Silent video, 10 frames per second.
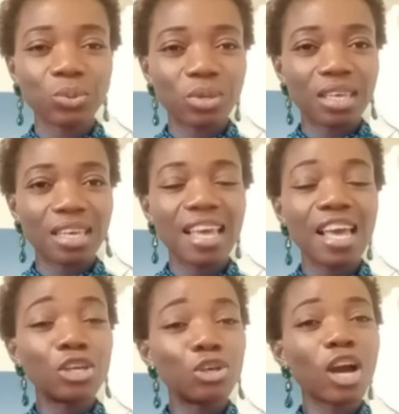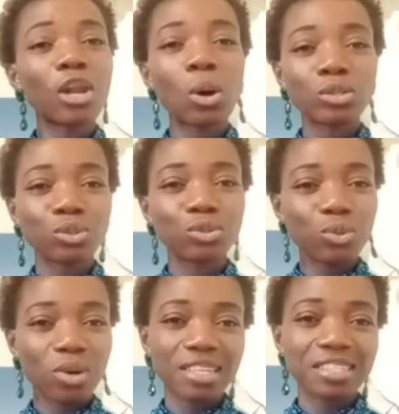Okay. You can also
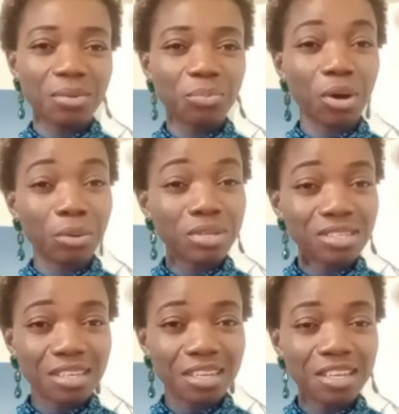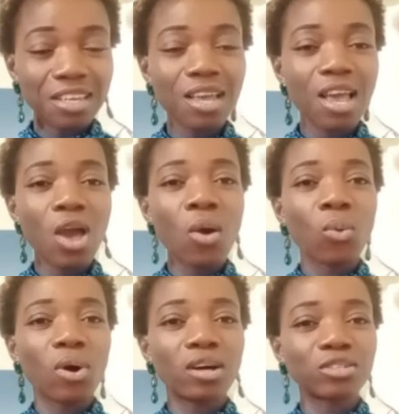do a temporary study
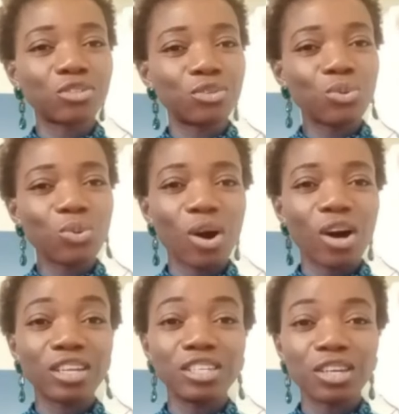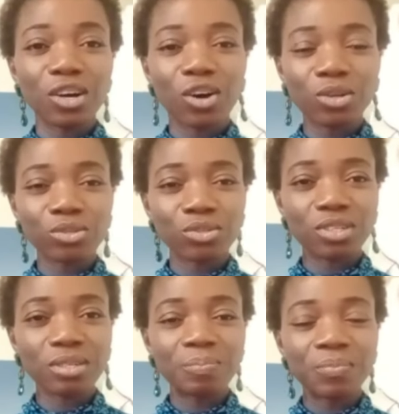whilst you are in the
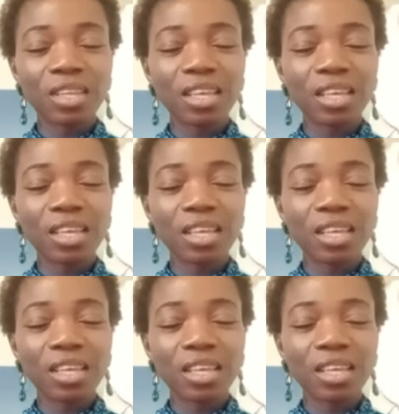country.